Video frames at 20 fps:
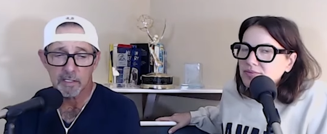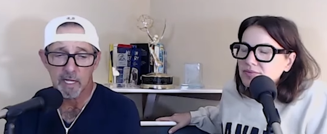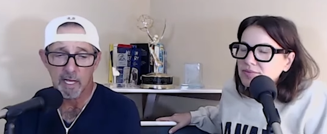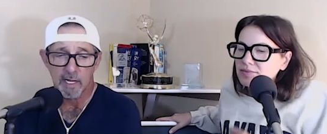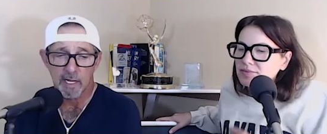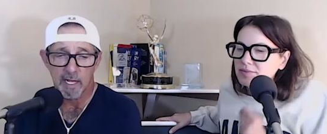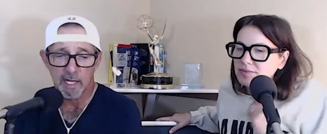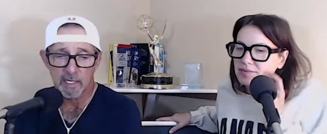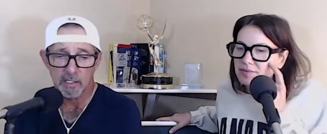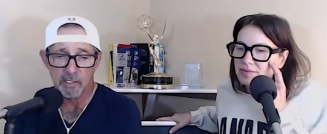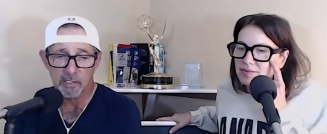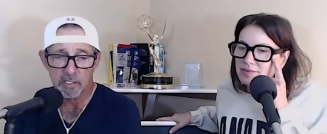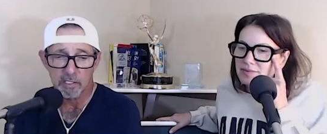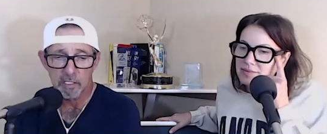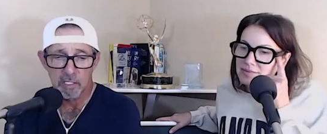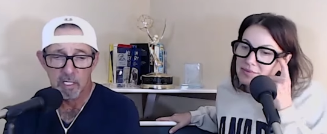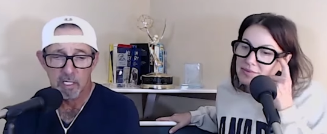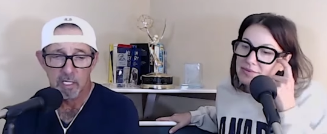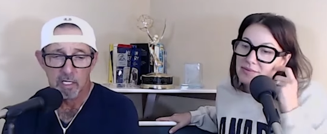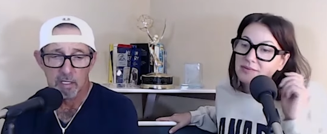Speaker 1: that has
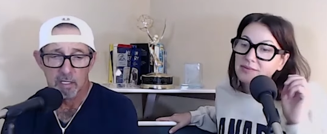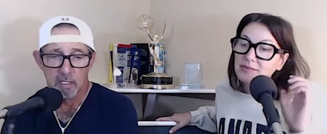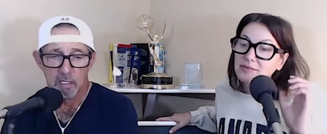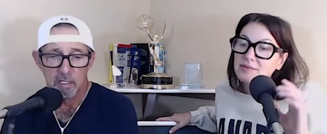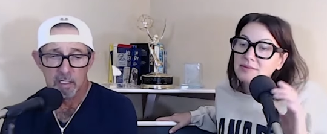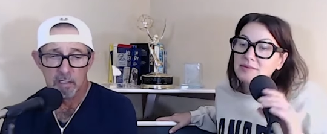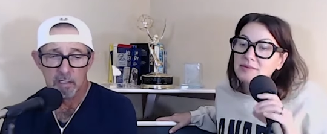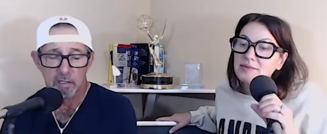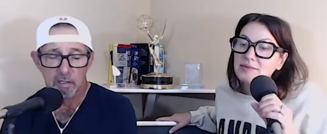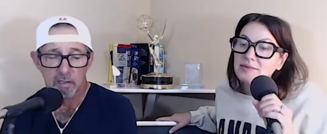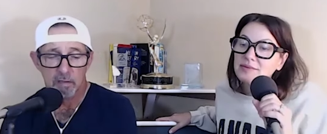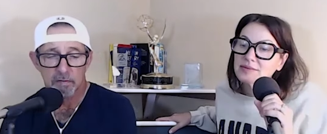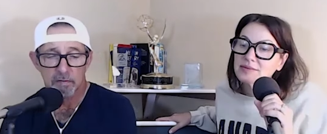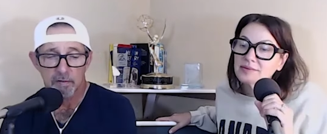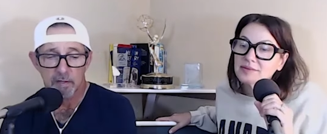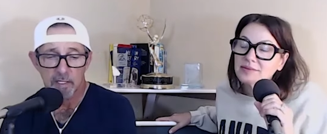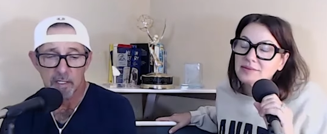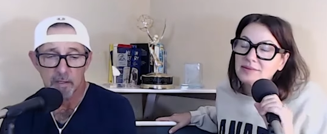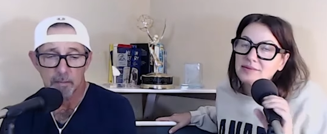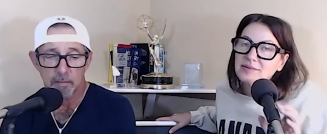
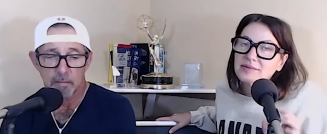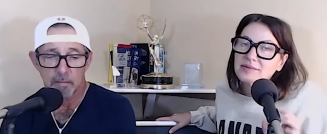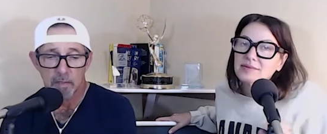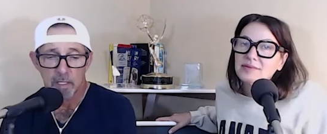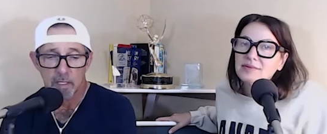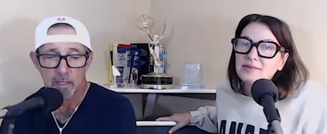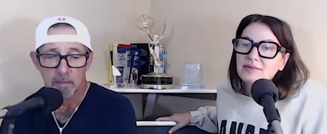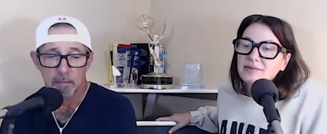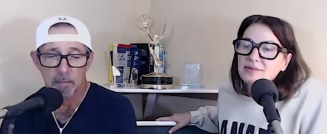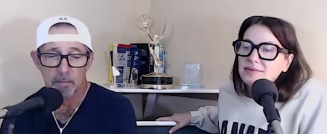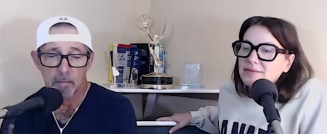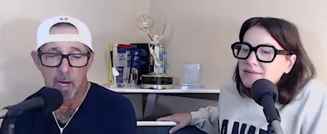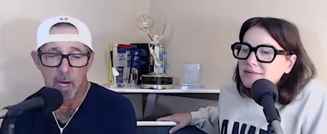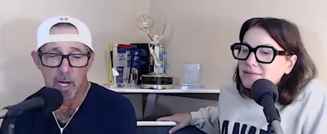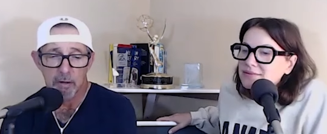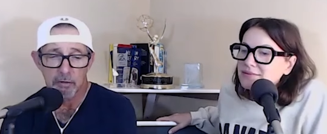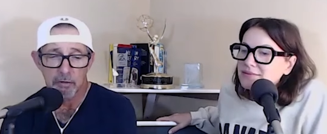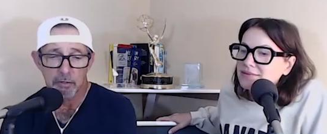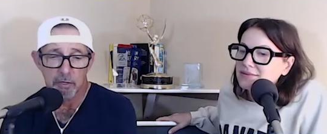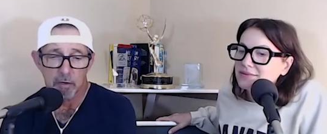fucking
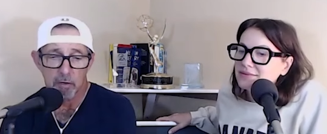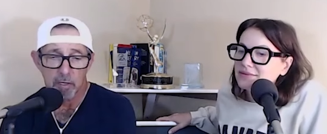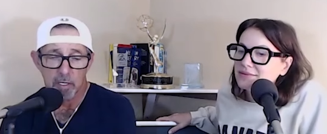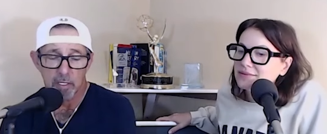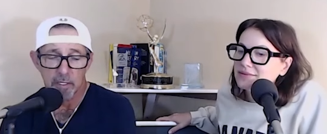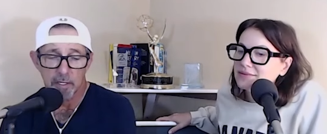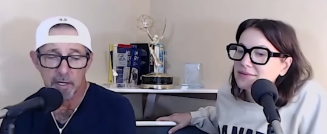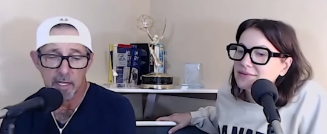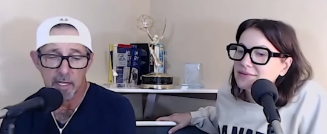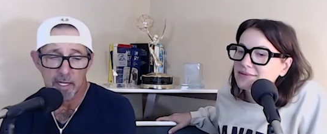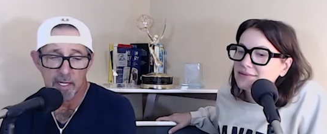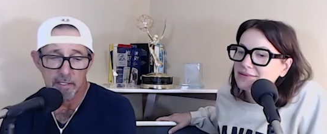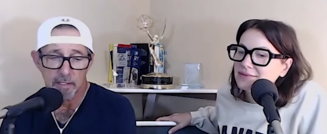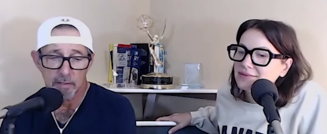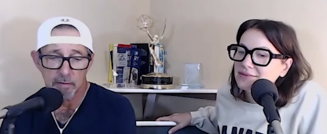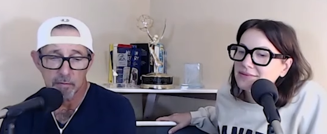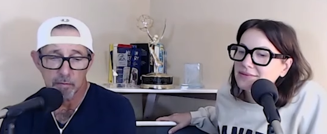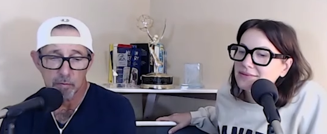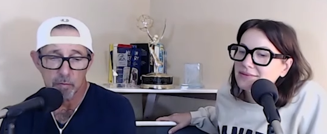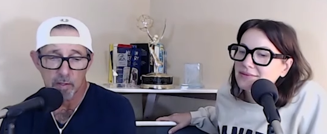modern art
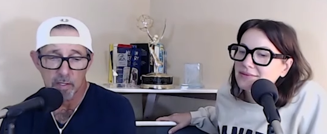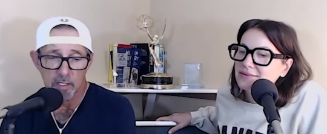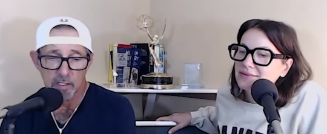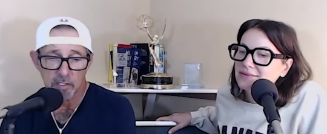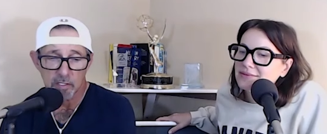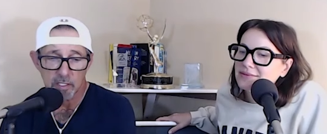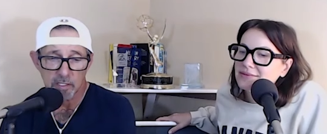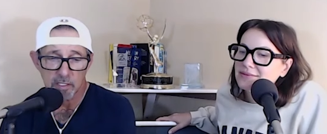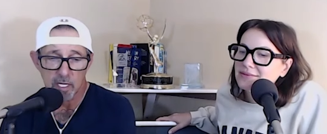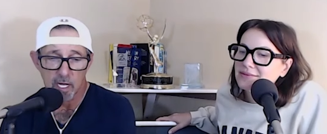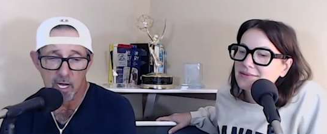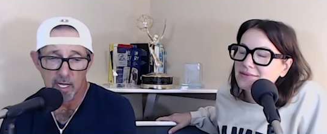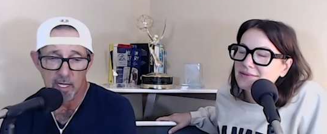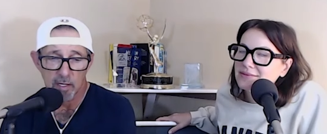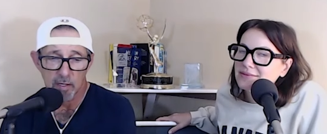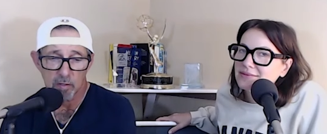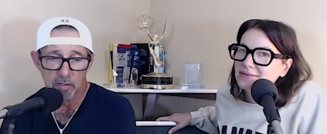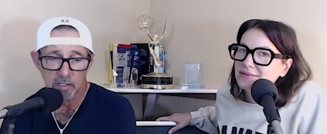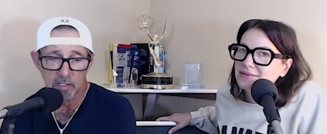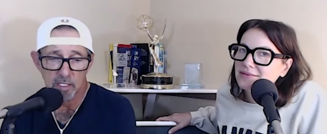and wears a
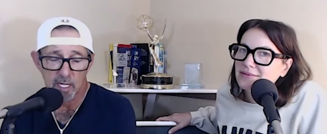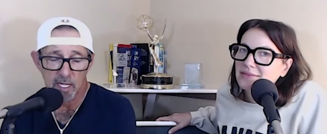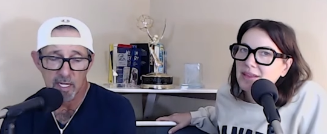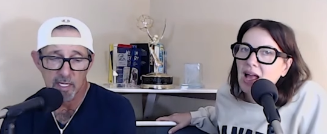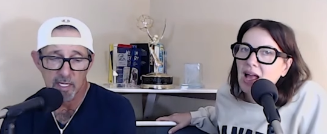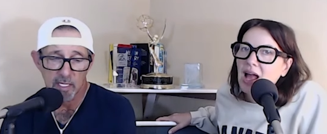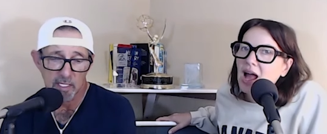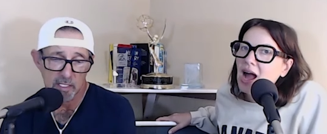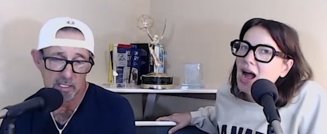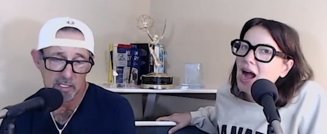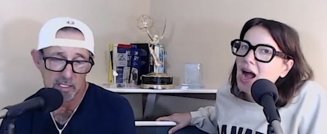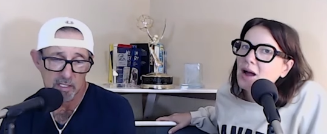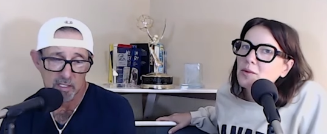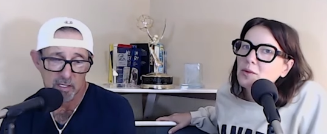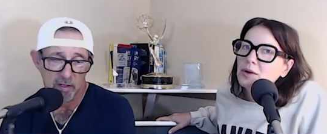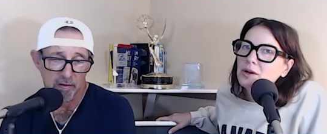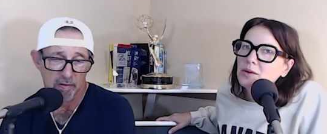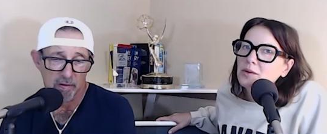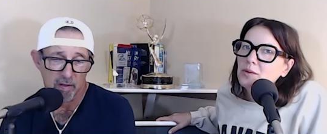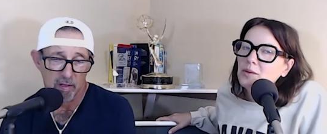tie all day and
Speaker 2: I
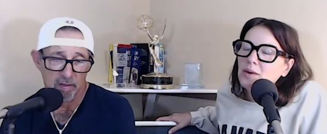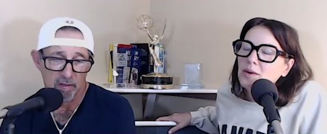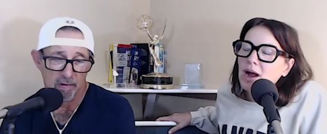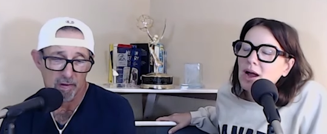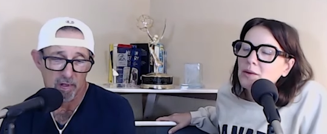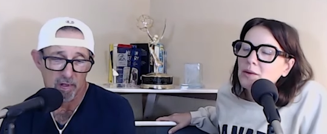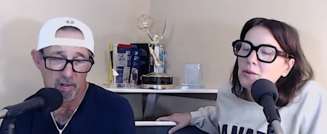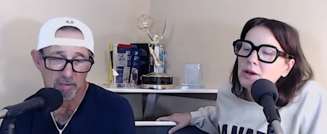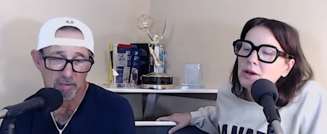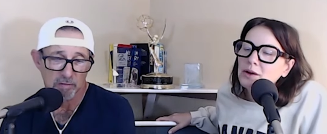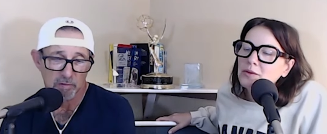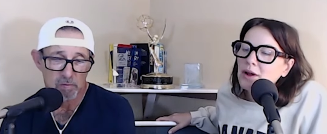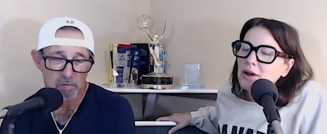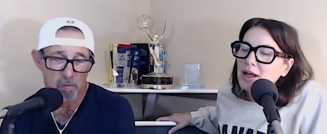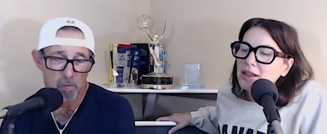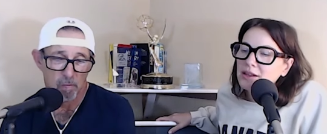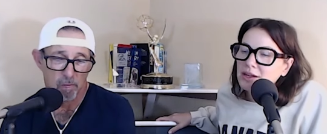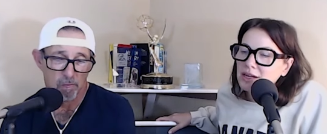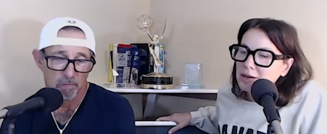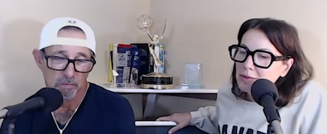wouldn't I wouldn't
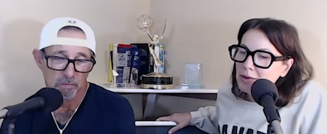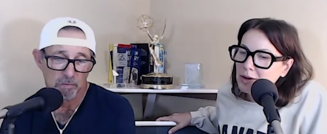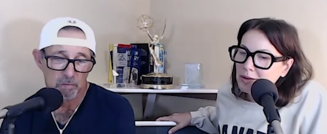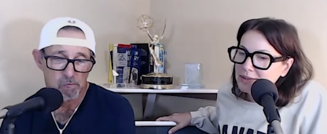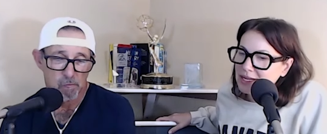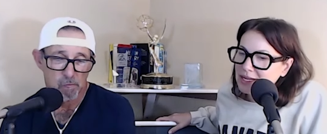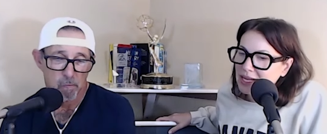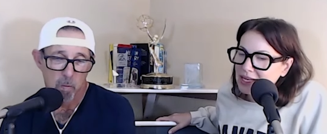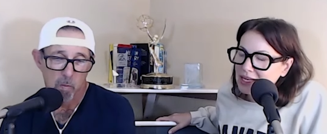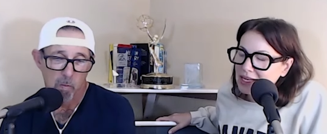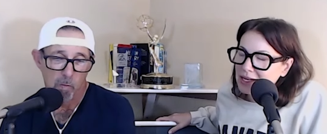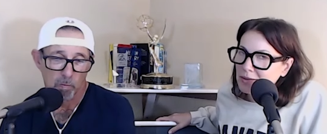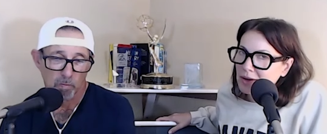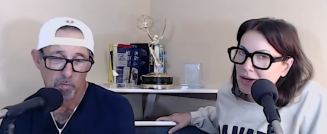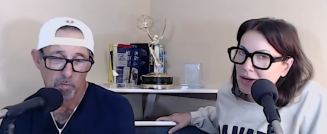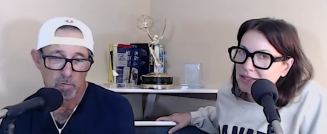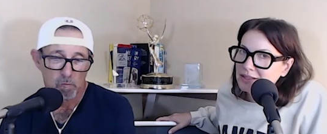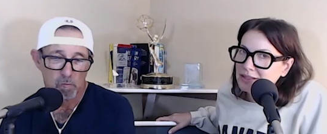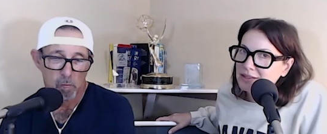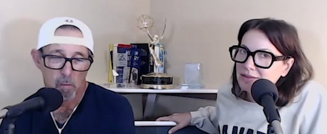rather come home to
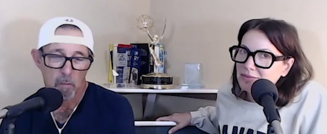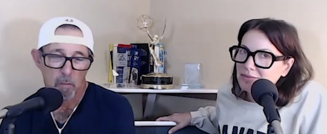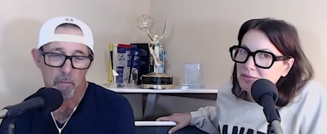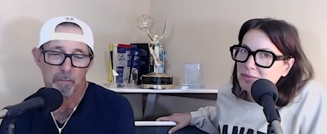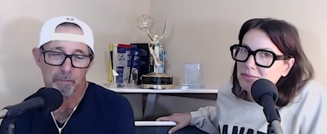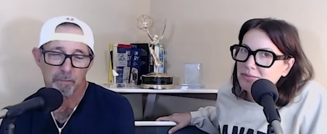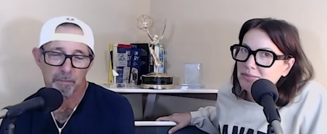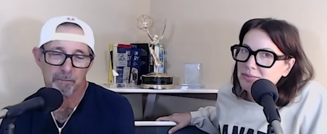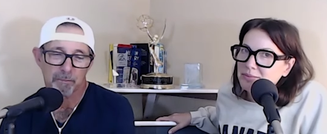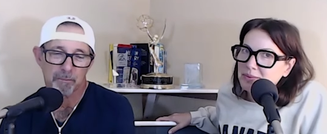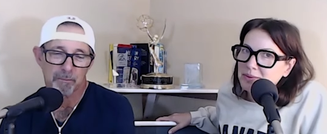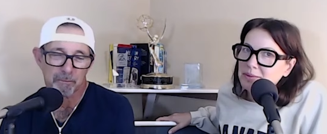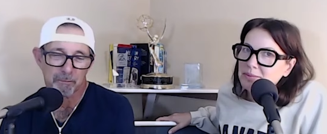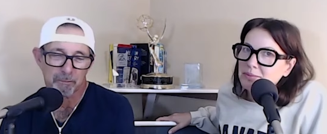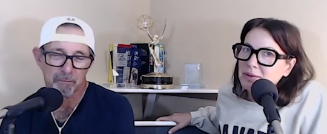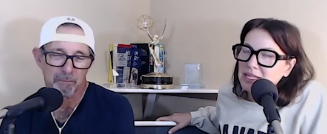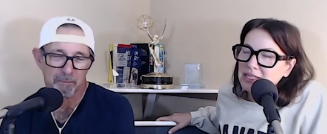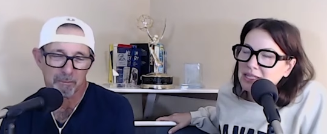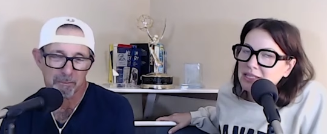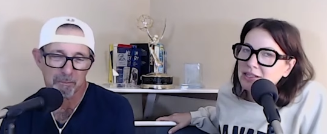anyone. Be,
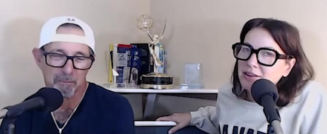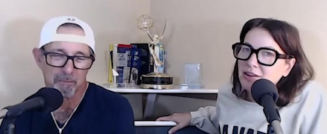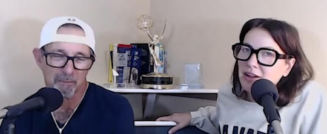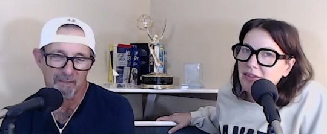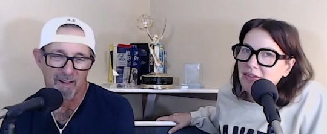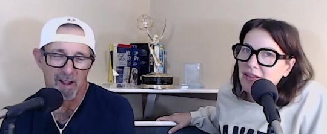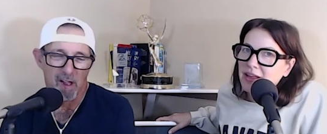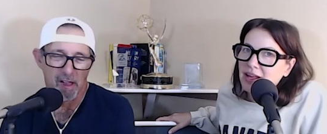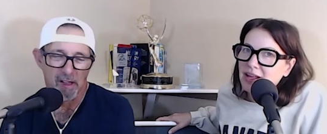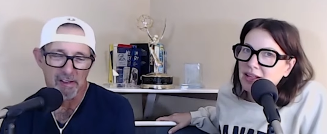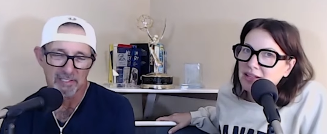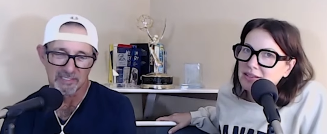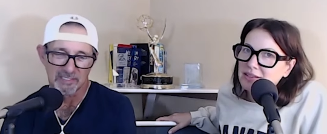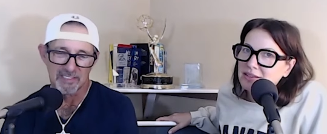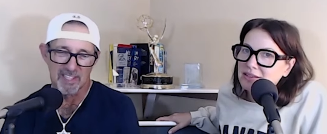be clear on that.